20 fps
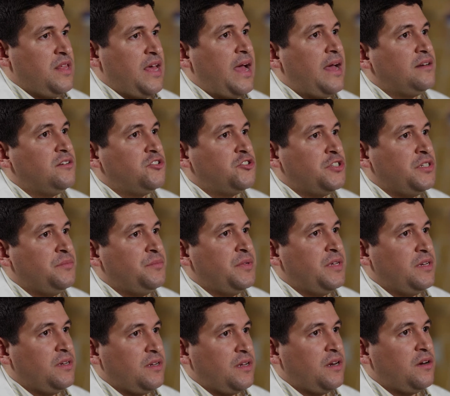That
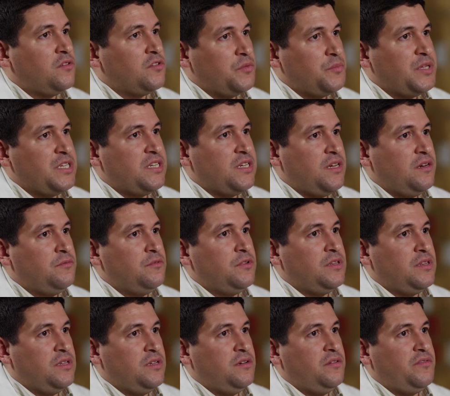treatment can only be
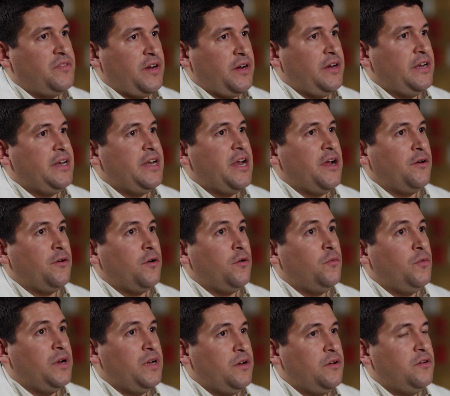done within a very
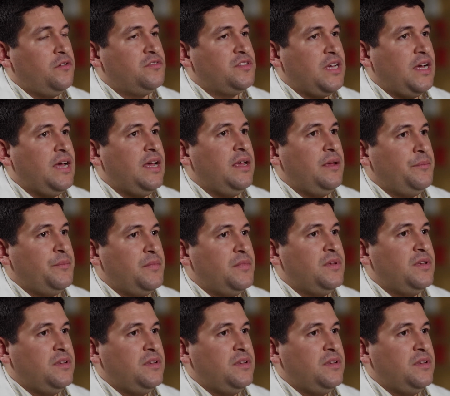narrow window of time.